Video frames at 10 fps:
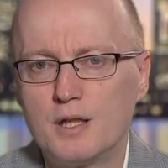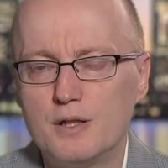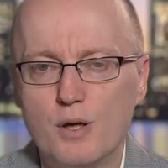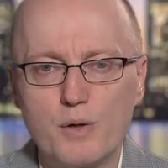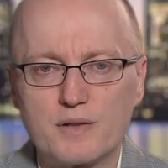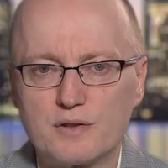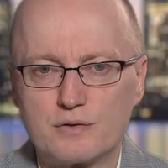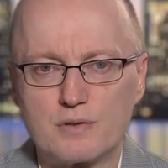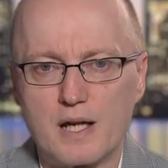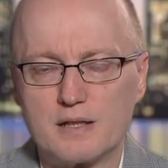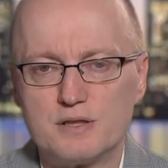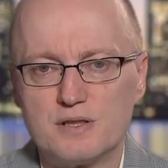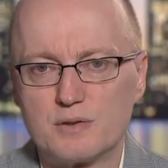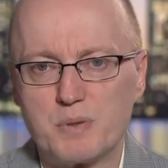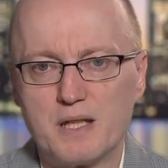No exit strategy
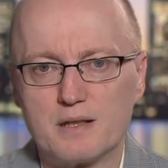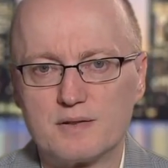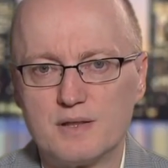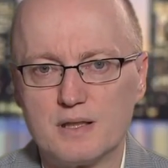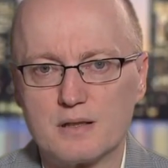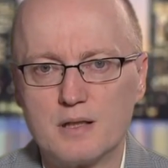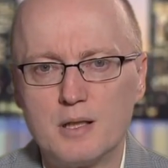is a panacea,